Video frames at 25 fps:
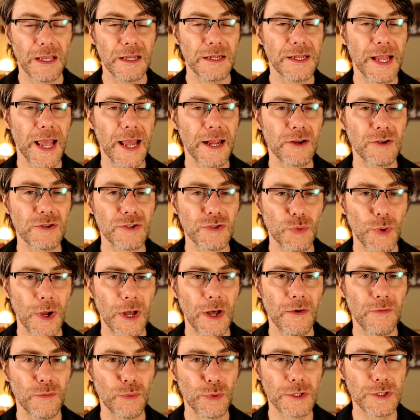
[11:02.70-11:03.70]
In Daniel
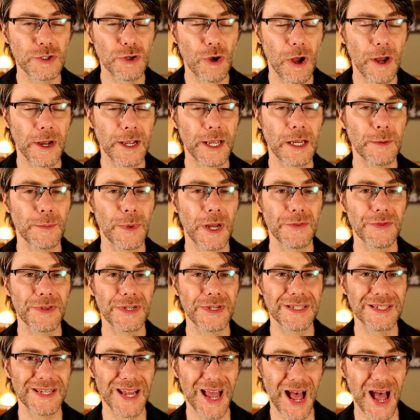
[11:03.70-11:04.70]
12, we're talking about the
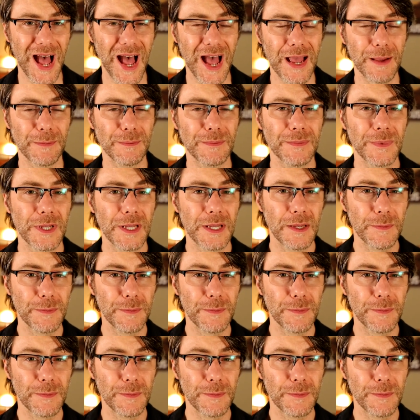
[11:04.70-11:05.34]
time